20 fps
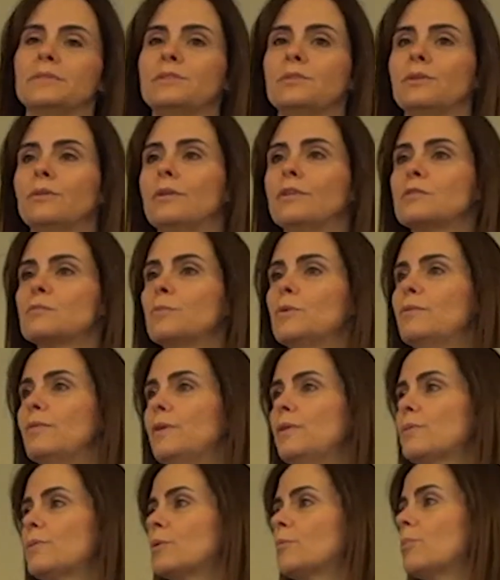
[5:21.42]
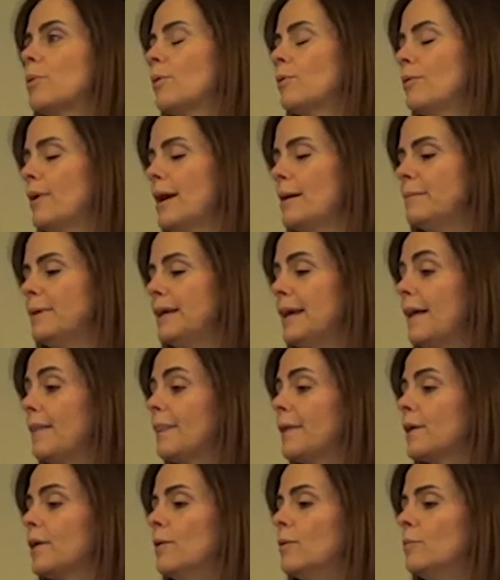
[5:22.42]
students moving through programming at
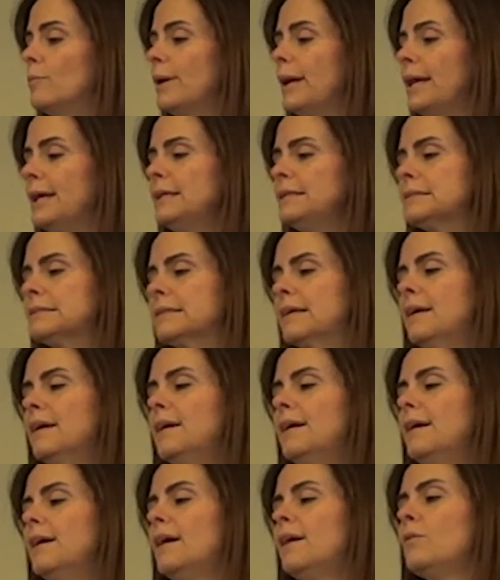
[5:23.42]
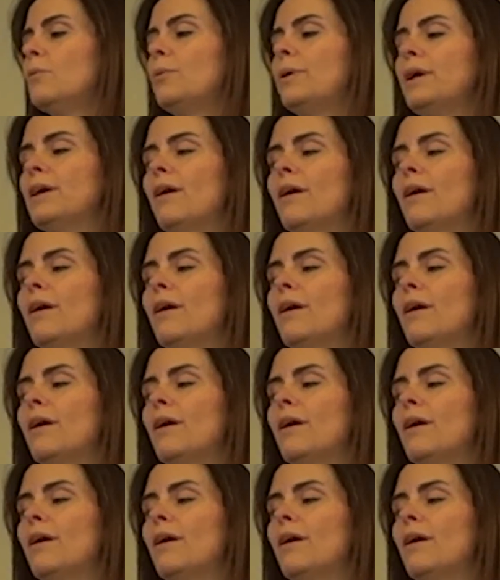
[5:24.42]
their own pace. We